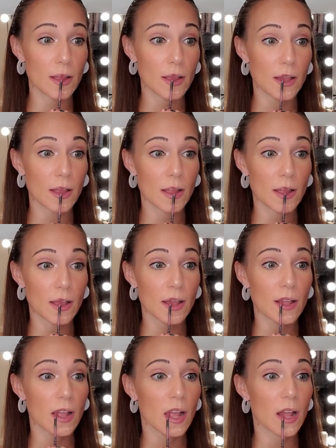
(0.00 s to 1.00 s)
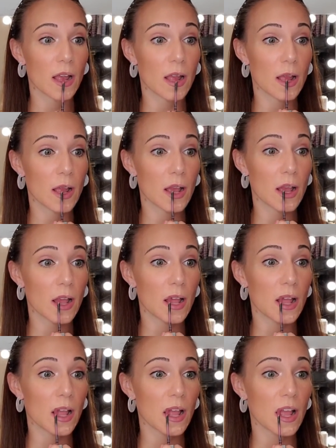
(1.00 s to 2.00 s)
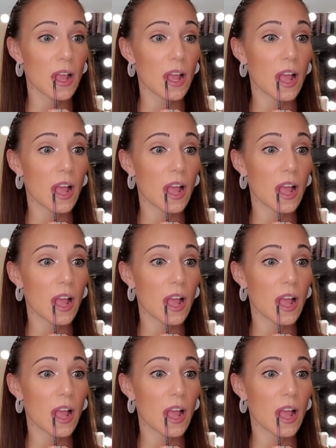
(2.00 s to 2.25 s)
No one is speaking in this clip.